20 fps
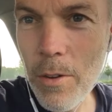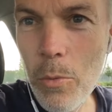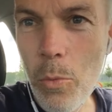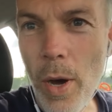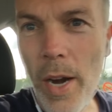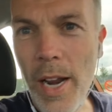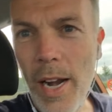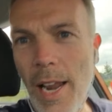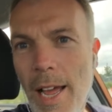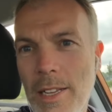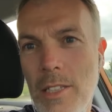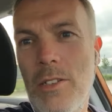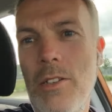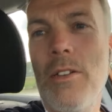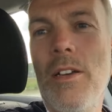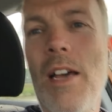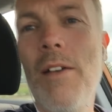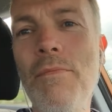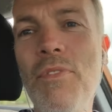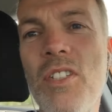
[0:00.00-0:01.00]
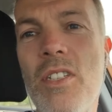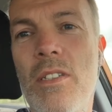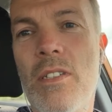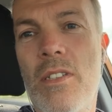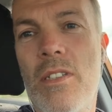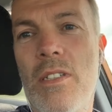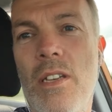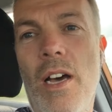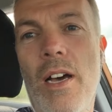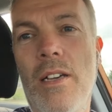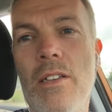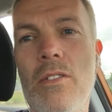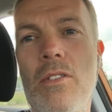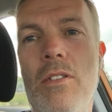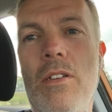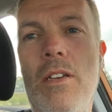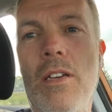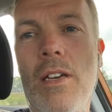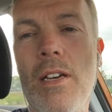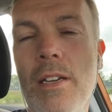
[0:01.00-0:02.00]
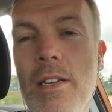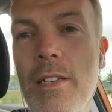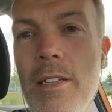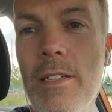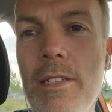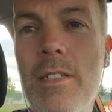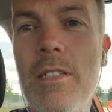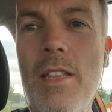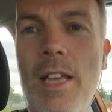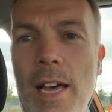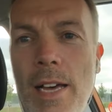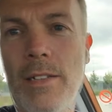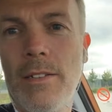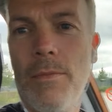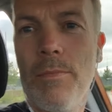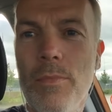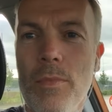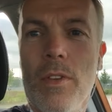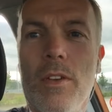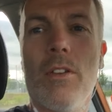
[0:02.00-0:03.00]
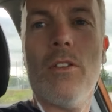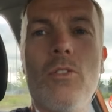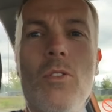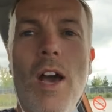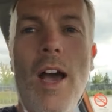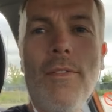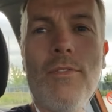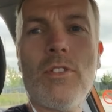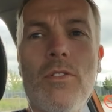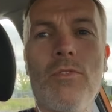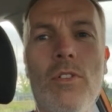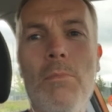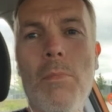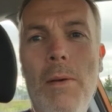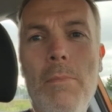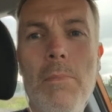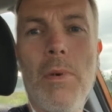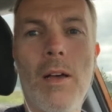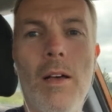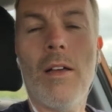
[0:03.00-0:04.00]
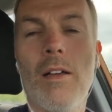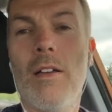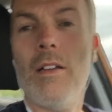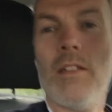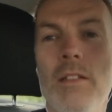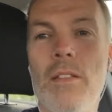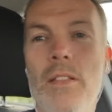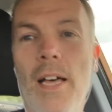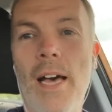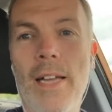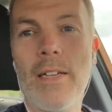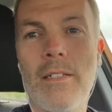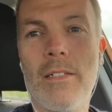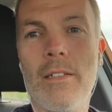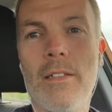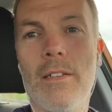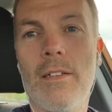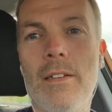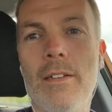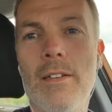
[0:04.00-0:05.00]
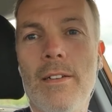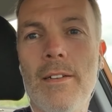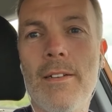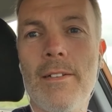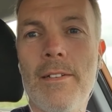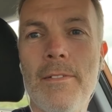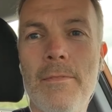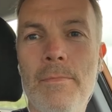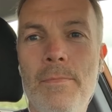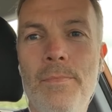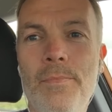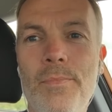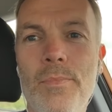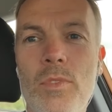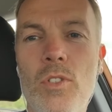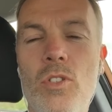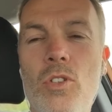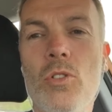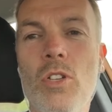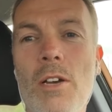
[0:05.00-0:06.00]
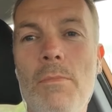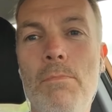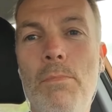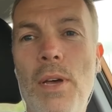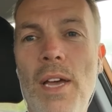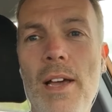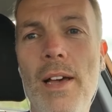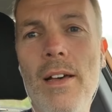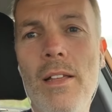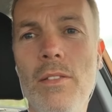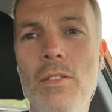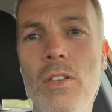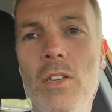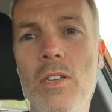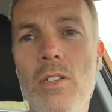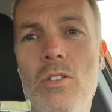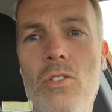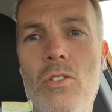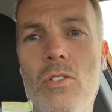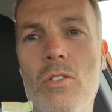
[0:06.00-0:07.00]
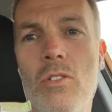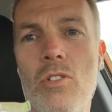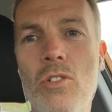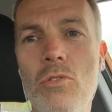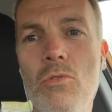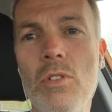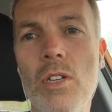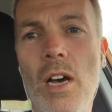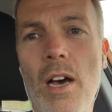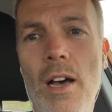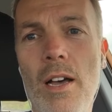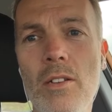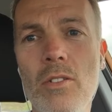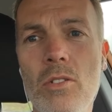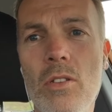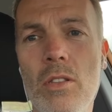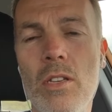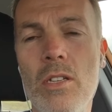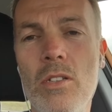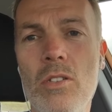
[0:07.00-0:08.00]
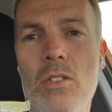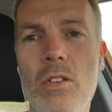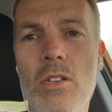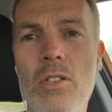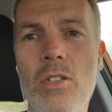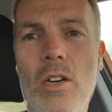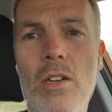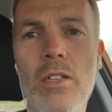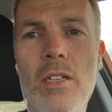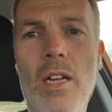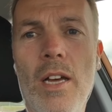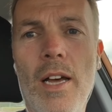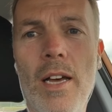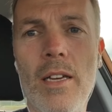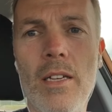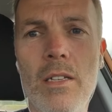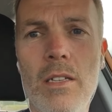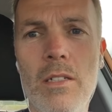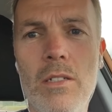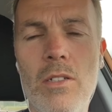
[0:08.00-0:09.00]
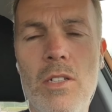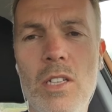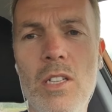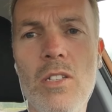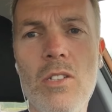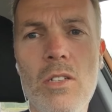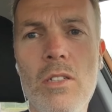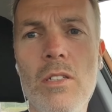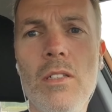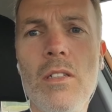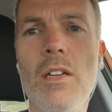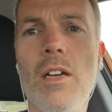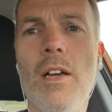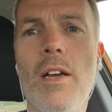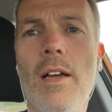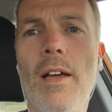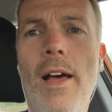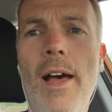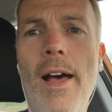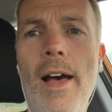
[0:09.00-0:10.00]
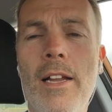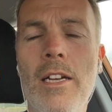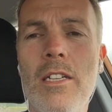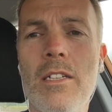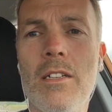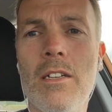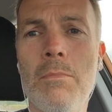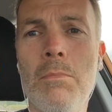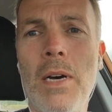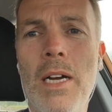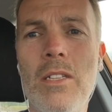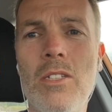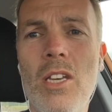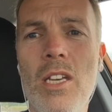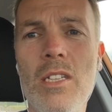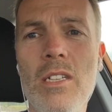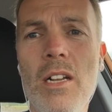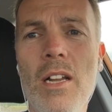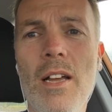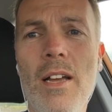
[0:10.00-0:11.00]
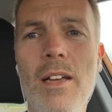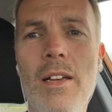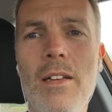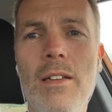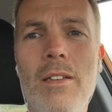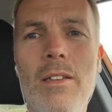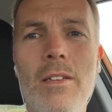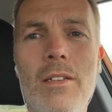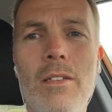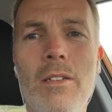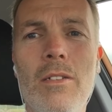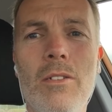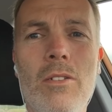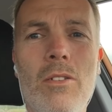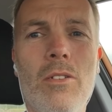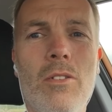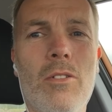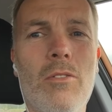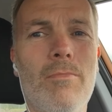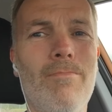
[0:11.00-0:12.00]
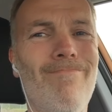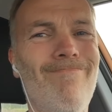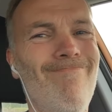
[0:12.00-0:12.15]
What I'd like to emphasize here is that you have to remember that to compare these two cars, this Hyundai diesel and my Tesla, is